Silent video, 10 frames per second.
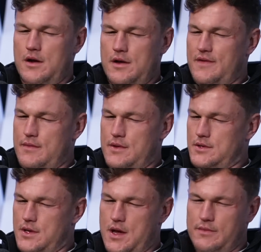I don't have that
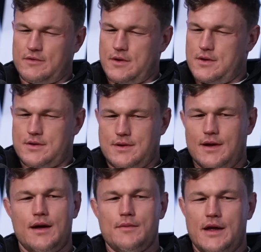much. No, I'm
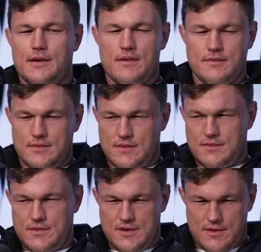Liam.
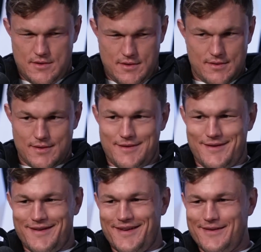I'm an alcoholic.
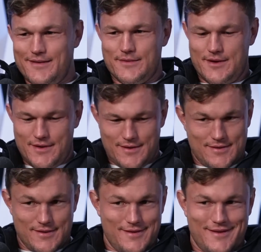I'm an
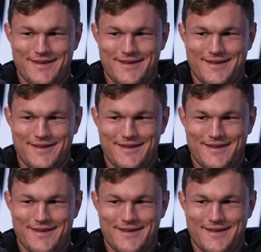addict.